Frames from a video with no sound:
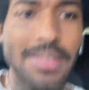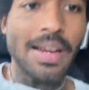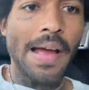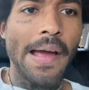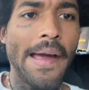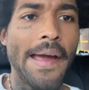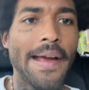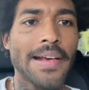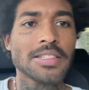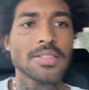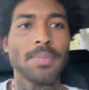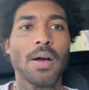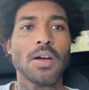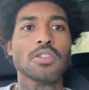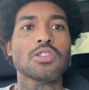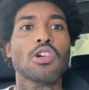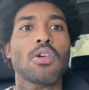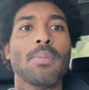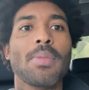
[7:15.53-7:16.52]
y'all asked
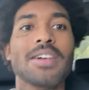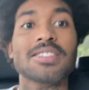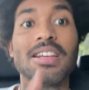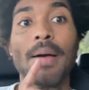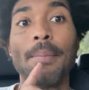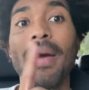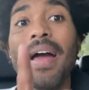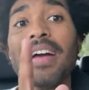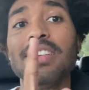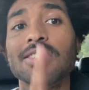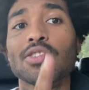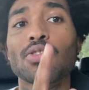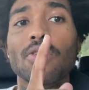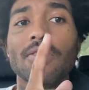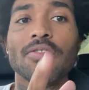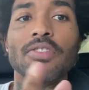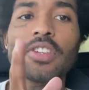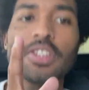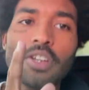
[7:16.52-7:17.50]
about so much, I'm gonna actually do a
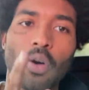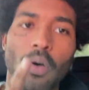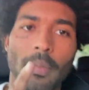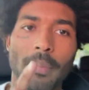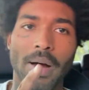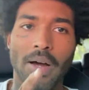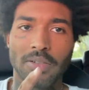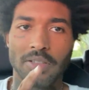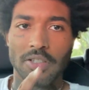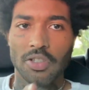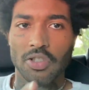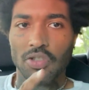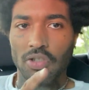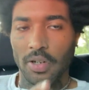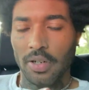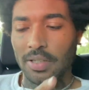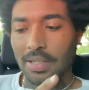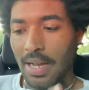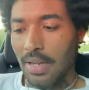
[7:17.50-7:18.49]
video about these
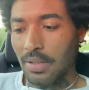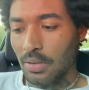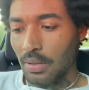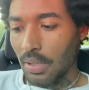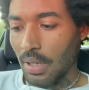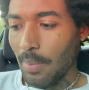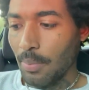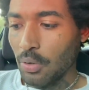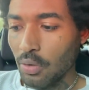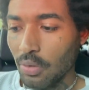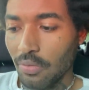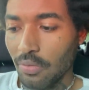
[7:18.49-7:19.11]
joints. Actually, I'm gonna do a